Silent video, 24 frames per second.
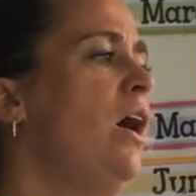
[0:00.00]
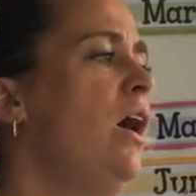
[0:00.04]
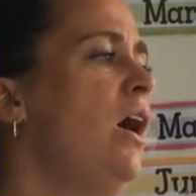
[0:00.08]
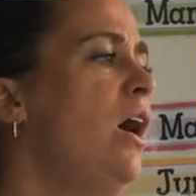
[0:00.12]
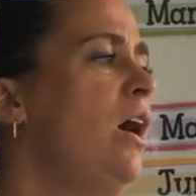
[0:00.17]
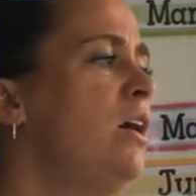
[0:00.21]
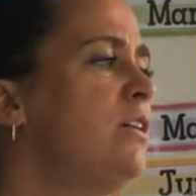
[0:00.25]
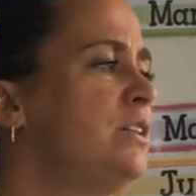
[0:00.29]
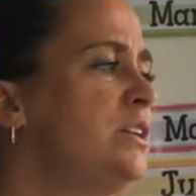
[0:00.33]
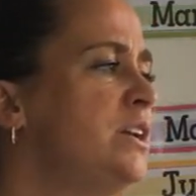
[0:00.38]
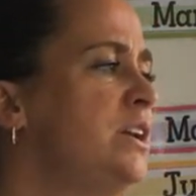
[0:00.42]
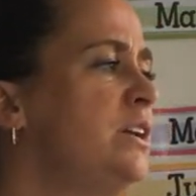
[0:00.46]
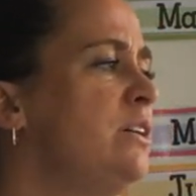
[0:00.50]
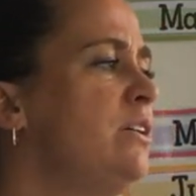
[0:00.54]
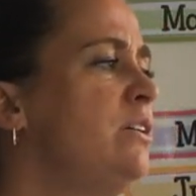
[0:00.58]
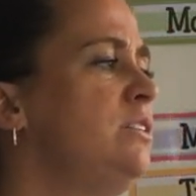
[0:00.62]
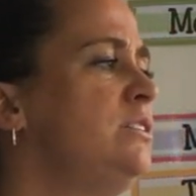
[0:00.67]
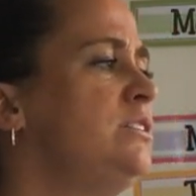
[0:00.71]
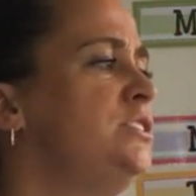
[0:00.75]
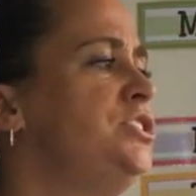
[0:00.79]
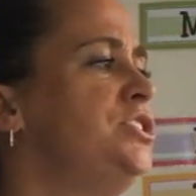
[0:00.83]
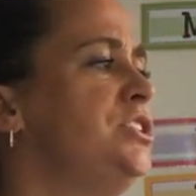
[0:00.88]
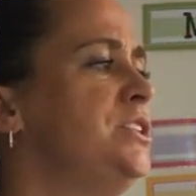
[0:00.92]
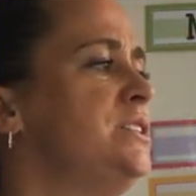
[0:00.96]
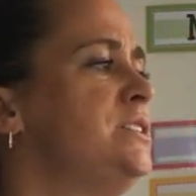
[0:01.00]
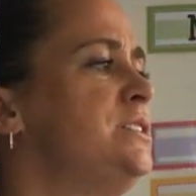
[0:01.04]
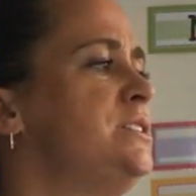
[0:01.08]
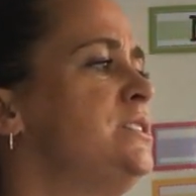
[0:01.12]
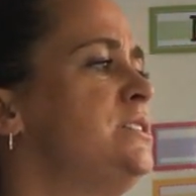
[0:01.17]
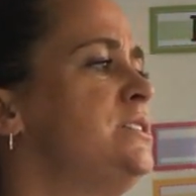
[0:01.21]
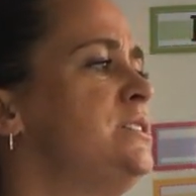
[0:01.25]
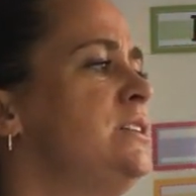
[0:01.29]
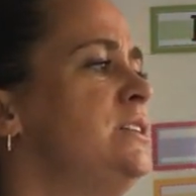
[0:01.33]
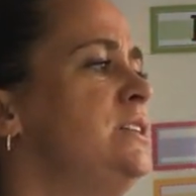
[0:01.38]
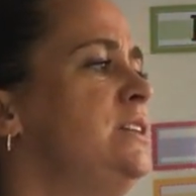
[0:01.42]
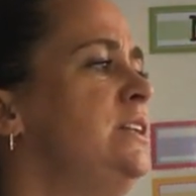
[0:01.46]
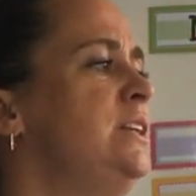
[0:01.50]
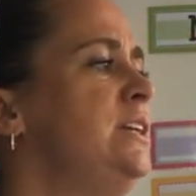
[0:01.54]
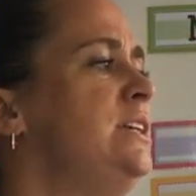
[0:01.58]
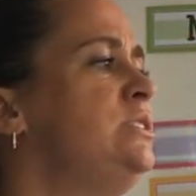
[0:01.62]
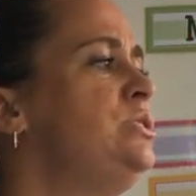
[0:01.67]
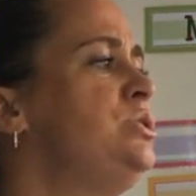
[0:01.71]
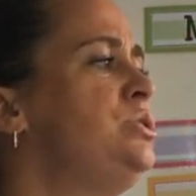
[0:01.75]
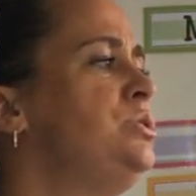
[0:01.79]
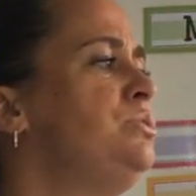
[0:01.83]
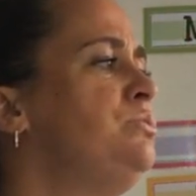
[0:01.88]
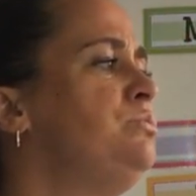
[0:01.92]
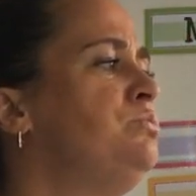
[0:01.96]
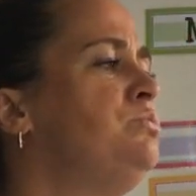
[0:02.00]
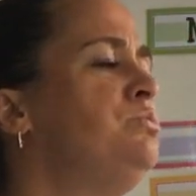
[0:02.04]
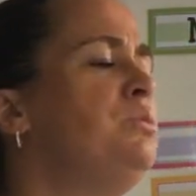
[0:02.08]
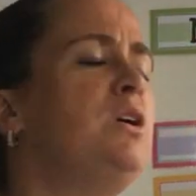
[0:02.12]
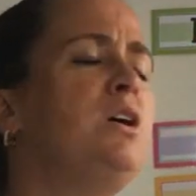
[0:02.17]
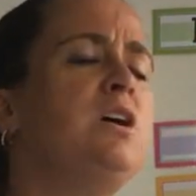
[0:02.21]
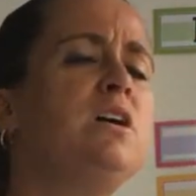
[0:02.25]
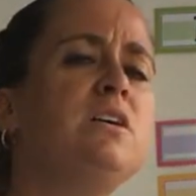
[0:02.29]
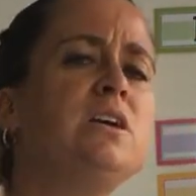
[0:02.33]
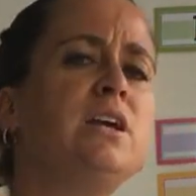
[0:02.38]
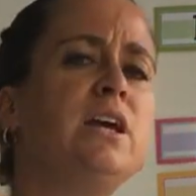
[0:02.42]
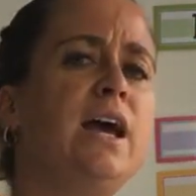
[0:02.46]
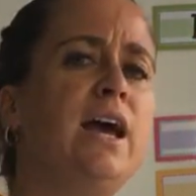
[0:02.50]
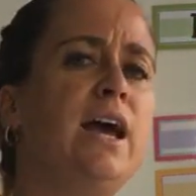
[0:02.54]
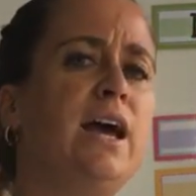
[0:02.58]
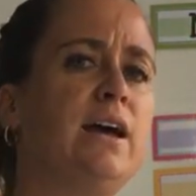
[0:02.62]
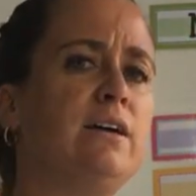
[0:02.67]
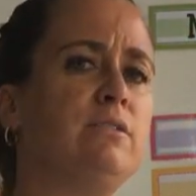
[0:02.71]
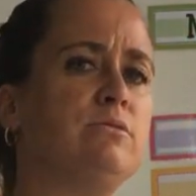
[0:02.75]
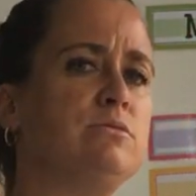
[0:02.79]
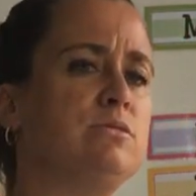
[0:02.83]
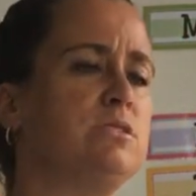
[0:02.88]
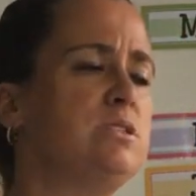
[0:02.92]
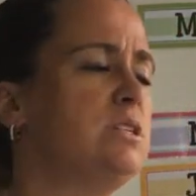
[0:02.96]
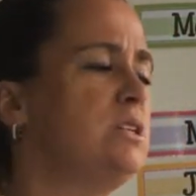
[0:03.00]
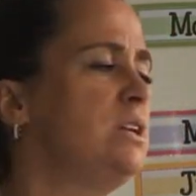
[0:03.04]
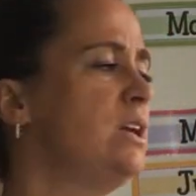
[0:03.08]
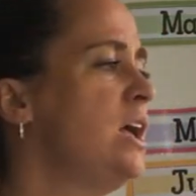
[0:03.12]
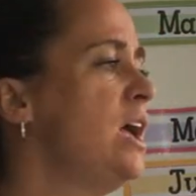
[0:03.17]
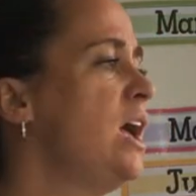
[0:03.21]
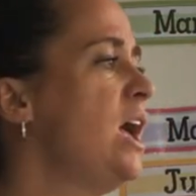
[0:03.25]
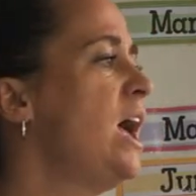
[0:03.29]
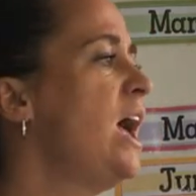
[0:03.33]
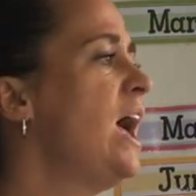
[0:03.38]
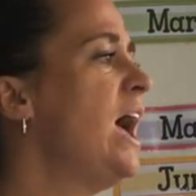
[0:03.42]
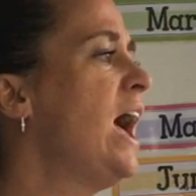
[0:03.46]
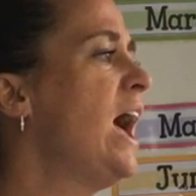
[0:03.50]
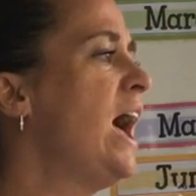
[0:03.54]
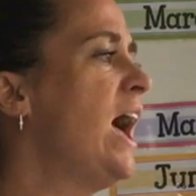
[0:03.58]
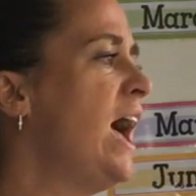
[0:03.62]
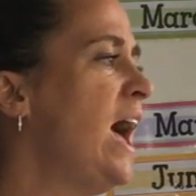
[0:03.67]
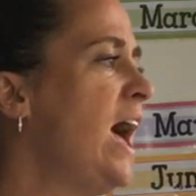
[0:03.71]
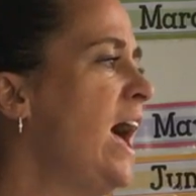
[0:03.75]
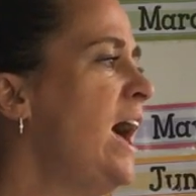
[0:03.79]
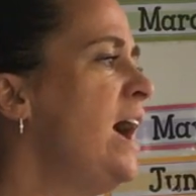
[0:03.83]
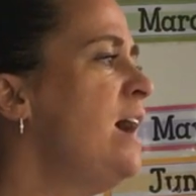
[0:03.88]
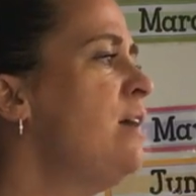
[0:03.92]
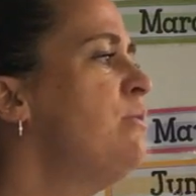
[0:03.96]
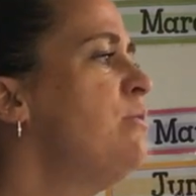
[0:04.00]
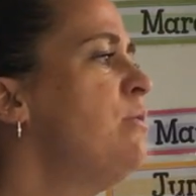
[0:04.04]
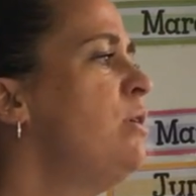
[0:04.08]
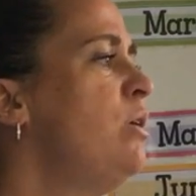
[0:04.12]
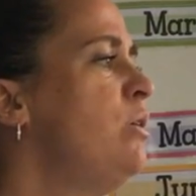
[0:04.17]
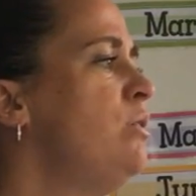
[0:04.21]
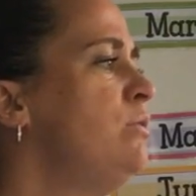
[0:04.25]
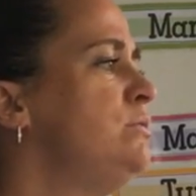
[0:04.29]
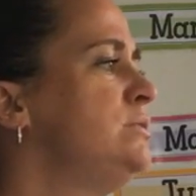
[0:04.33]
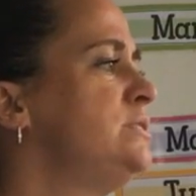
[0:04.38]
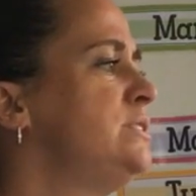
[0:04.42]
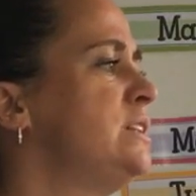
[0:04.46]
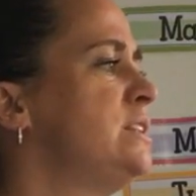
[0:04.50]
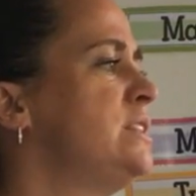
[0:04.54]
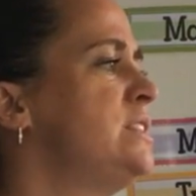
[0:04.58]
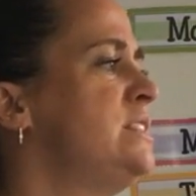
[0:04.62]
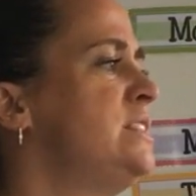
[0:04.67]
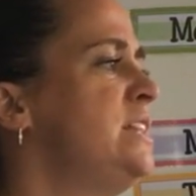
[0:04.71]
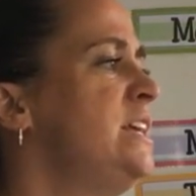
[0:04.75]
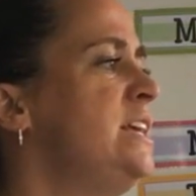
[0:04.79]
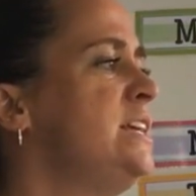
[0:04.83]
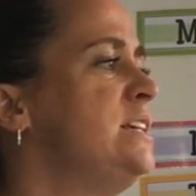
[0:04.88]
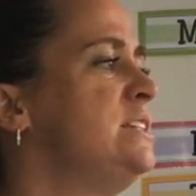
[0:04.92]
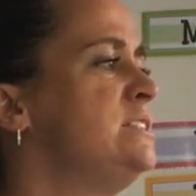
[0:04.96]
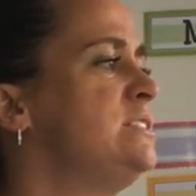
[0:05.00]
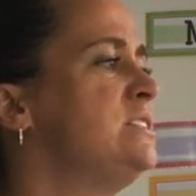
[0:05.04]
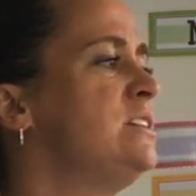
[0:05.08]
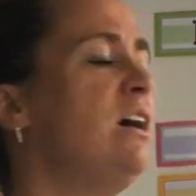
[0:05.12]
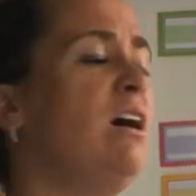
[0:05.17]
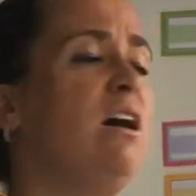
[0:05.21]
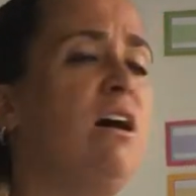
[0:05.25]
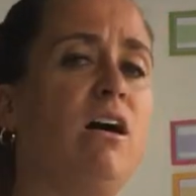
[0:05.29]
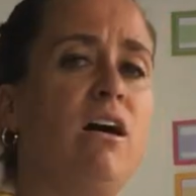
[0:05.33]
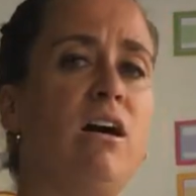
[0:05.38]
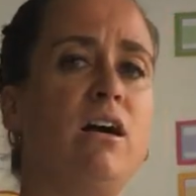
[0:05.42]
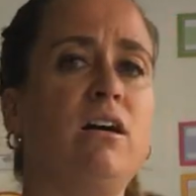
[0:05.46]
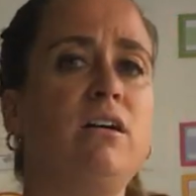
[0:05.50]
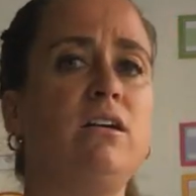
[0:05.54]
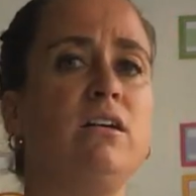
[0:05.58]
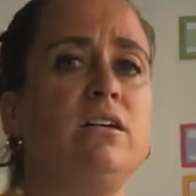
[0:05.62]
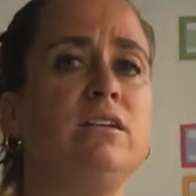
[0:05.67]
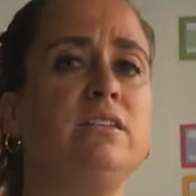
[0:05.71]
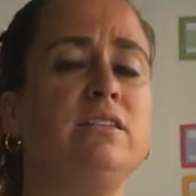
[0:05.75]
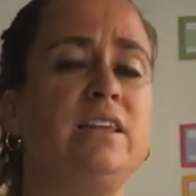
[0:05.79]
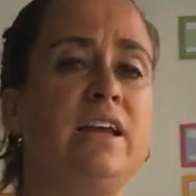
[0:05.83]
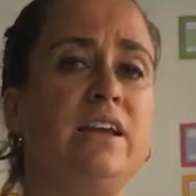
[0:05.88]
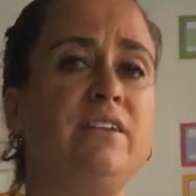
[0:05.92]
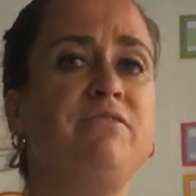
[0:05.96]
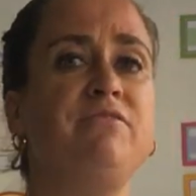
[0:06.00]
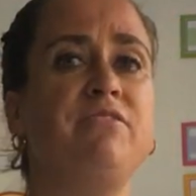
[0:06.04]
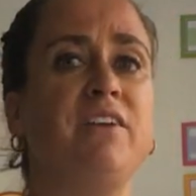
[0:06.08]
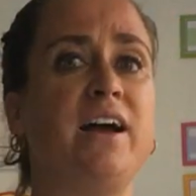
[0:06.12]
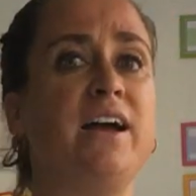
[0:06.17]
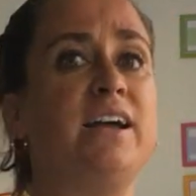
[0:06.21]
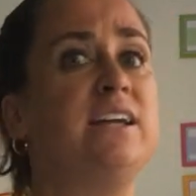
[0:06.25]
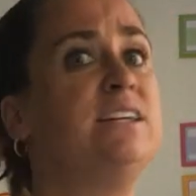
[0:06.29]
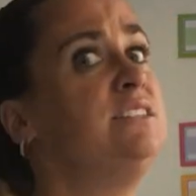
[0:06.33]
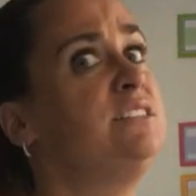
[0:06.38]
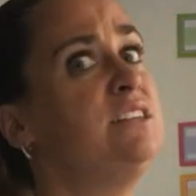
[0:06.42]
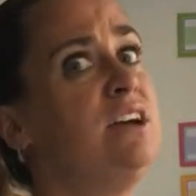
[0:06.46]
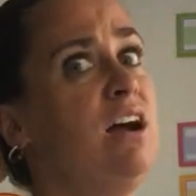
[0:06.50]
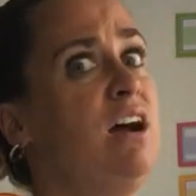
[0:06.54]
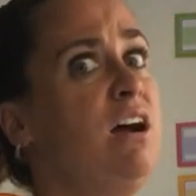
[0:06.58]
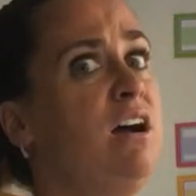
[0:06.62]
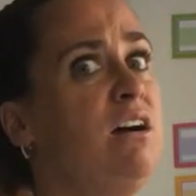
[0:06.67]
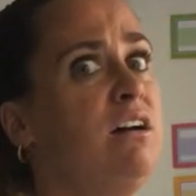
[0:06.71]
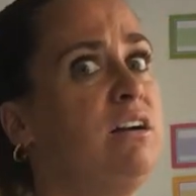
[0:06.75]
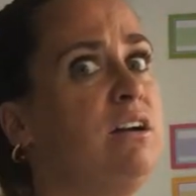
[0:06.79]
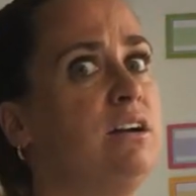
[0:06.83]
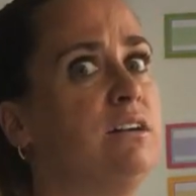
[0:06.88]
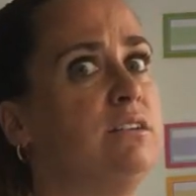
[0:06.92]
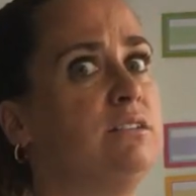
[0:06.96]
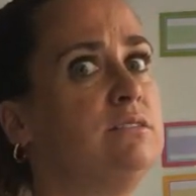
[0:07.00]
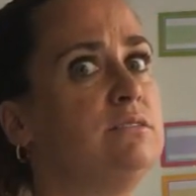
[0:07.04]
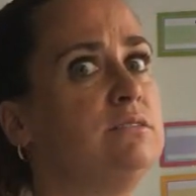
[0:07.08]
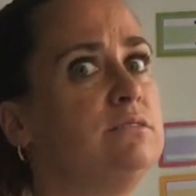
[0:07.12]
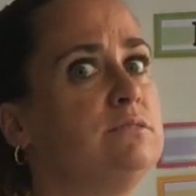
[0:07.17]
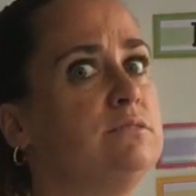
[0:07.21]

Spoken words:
Archaeologists need to work out how old the things they find are.